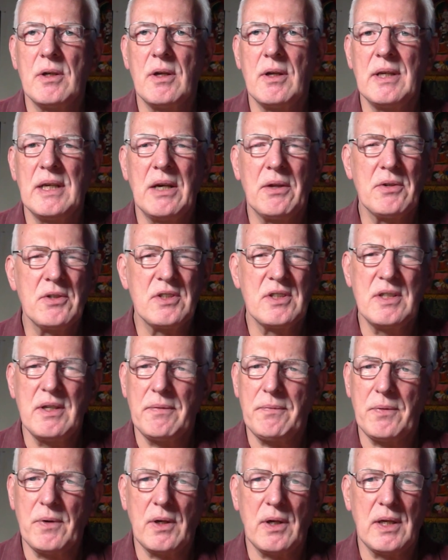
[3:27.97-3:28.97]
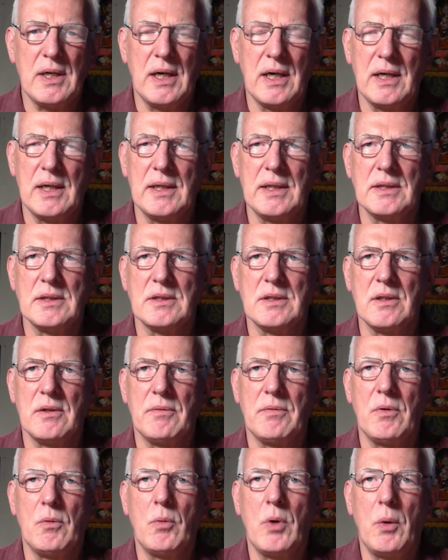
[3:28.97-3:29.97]
Now there's different kinds of
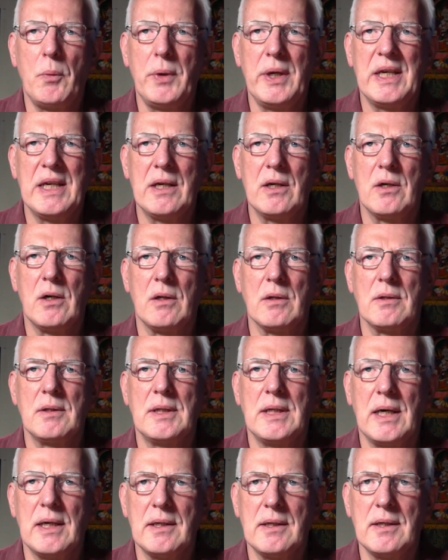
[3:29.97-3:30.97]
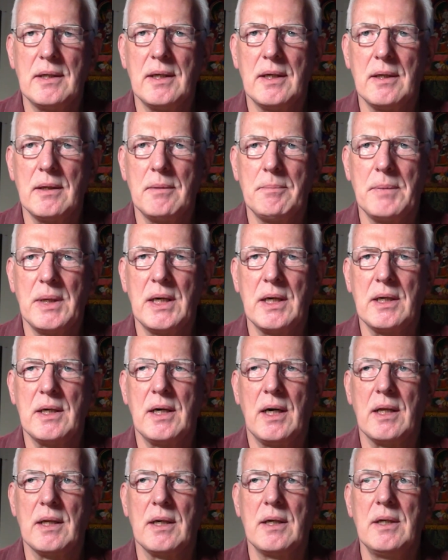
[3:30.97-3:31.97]
what we can call Danda
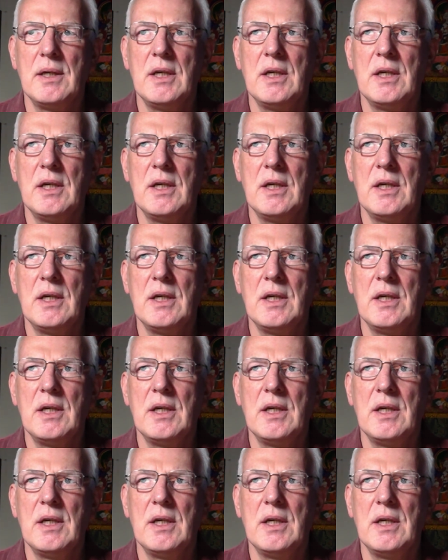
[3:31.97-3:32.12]
Mahakala,